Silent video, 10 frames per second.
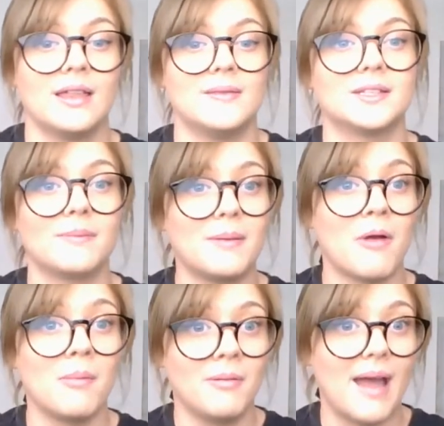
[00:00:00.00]
This could be
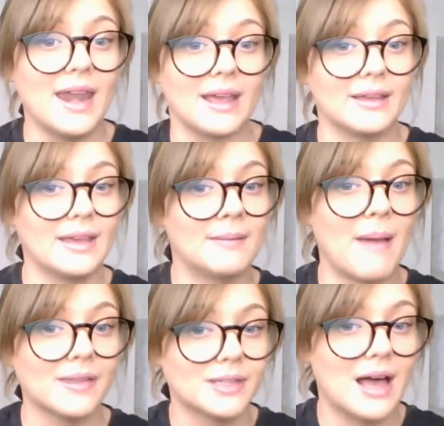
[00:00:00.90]
problematic. In a
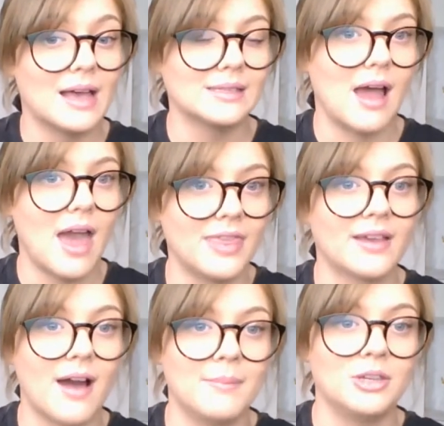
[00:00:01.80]
maths class, I
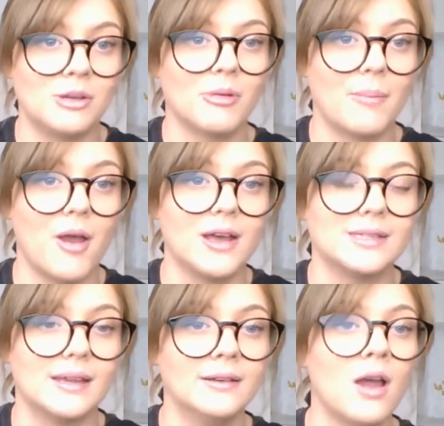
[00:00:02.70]
think I'm a numerate
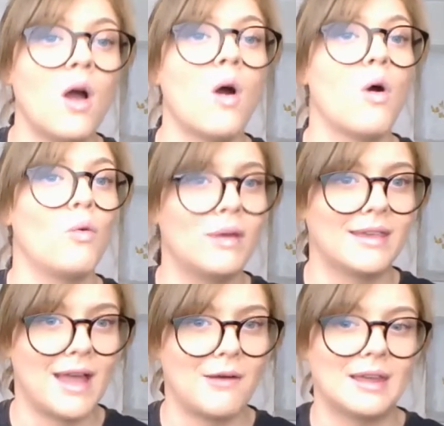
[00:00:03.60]
person with
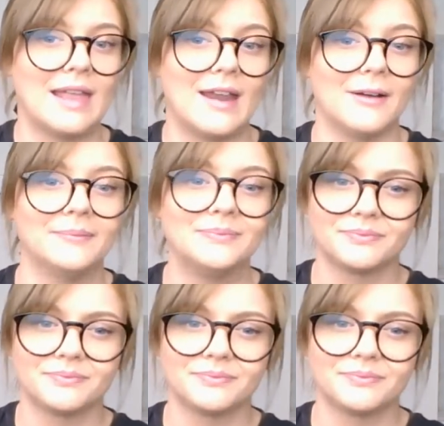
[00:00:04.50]
a calculator.